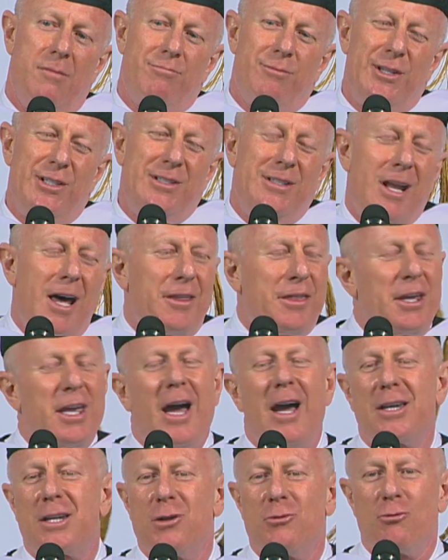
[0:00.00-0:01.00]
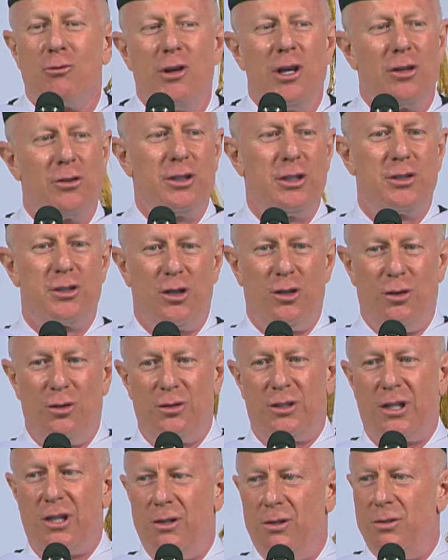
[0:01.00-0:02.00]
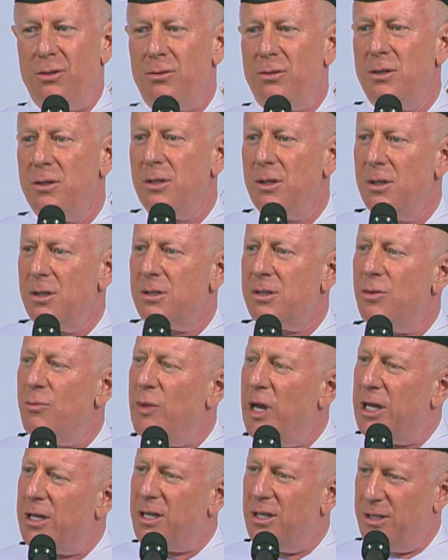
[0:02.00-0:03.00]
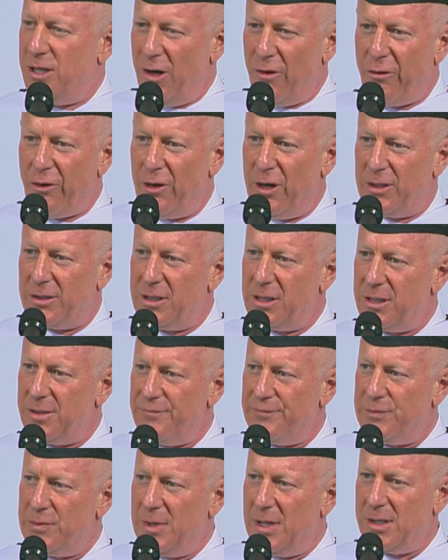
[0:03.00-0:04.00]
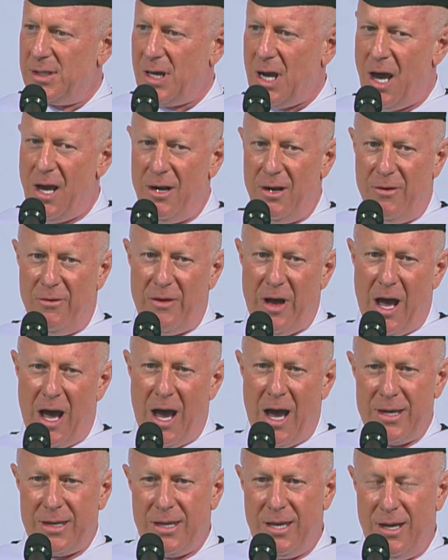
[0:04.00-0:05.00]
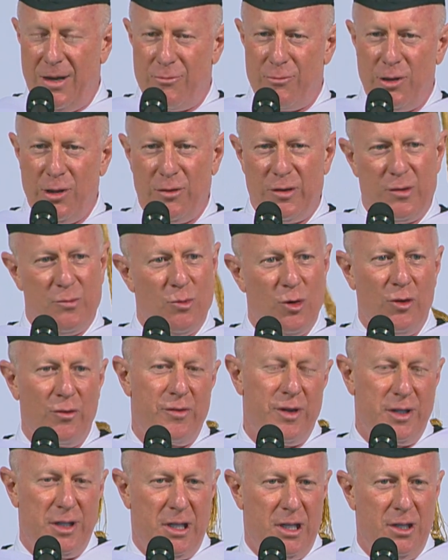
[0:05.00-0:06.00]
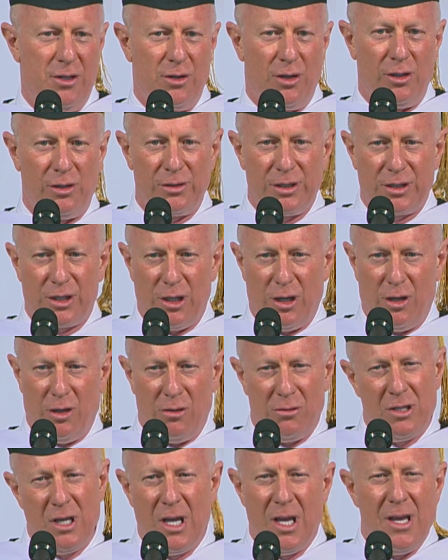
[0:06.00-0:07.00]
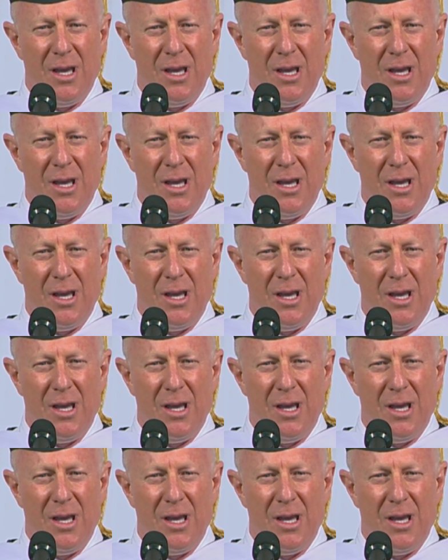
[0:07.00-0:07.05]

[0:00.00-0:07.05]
There's nothing I can really do to, to make a difference. It's kind of, I can't really move the needle, so